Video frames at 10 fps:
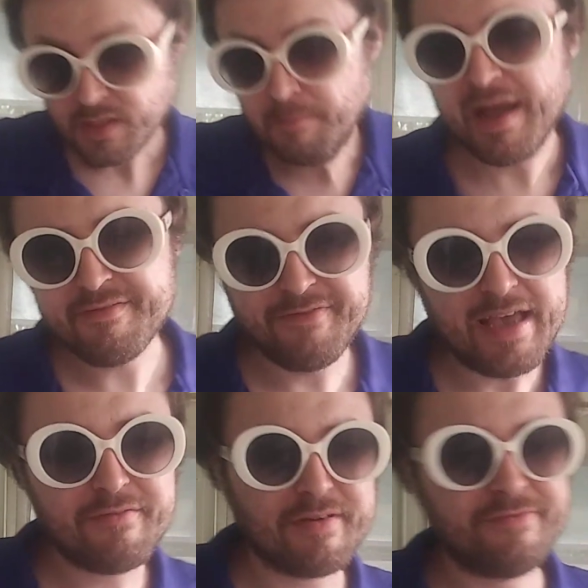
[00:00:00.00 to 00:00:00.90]
my
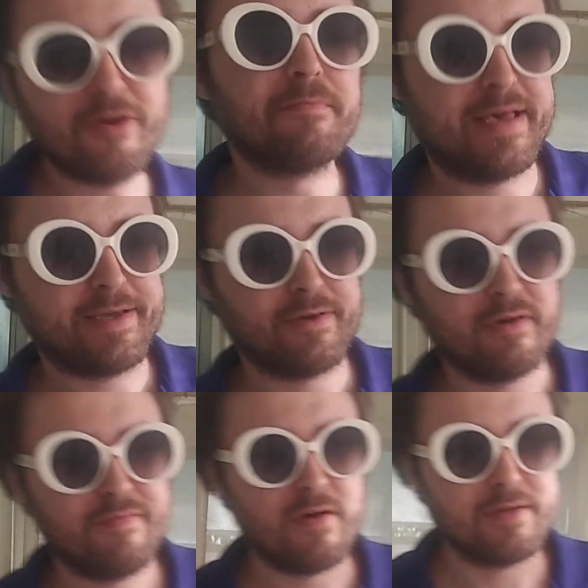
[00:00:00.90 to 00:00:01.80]
favorite
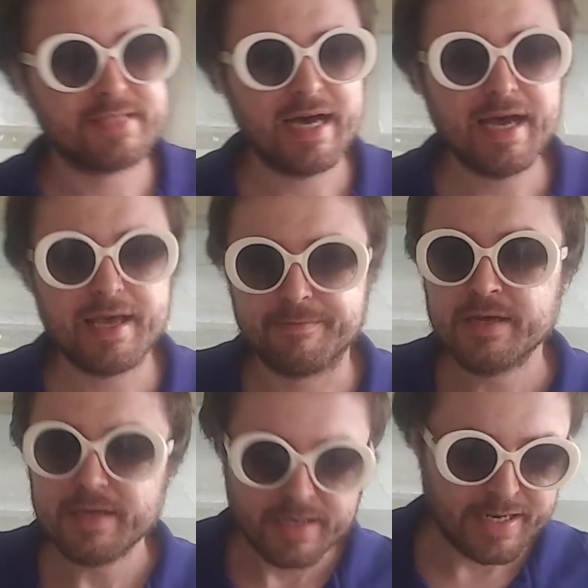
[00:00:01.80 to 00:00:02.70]
filmmaker of all time
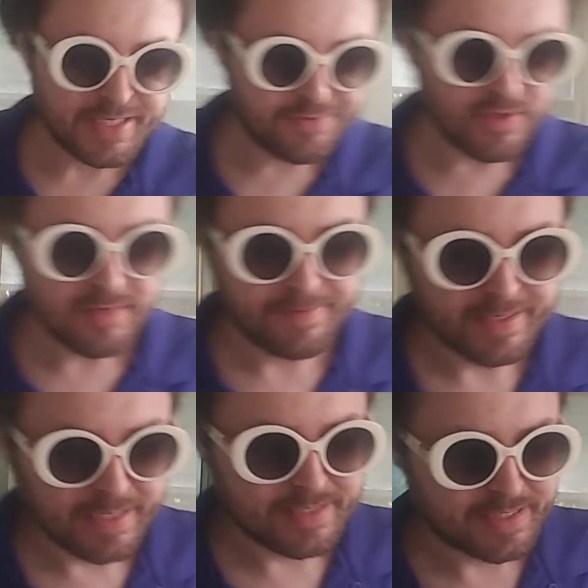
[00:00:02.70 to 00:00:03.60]
and it's really
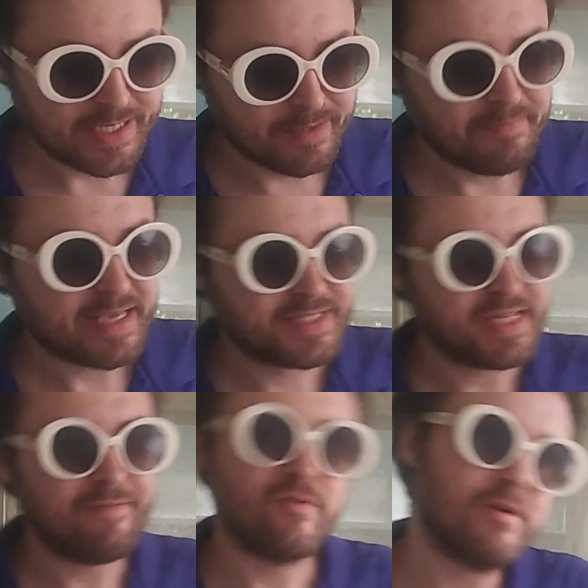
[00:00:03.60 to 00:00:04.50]
because he can make
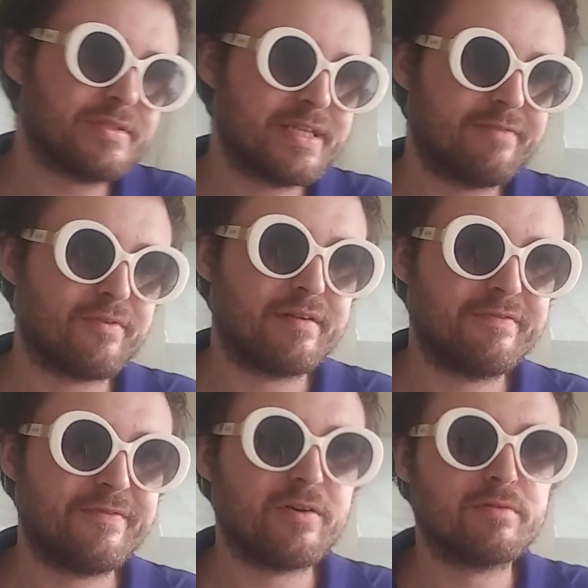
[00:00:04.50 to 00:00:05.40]
several different
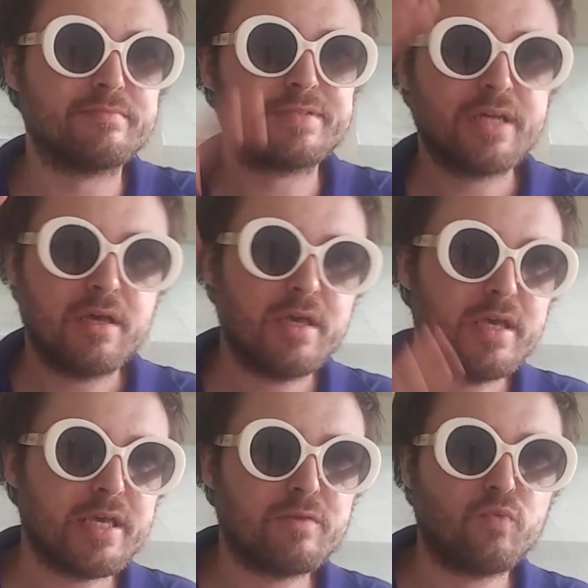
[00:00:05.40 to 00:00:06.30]
films
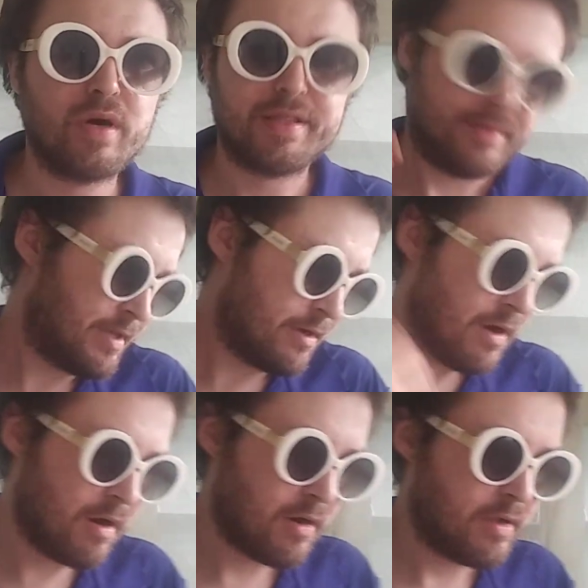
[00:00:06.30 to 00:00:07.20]
in one. There
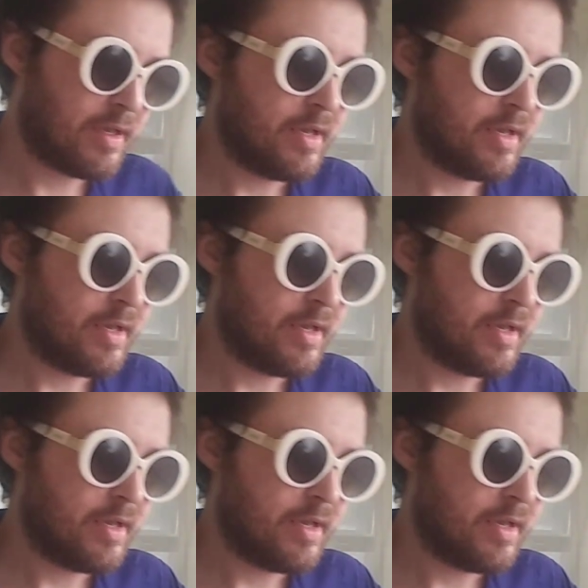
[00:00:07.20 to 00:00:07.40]
are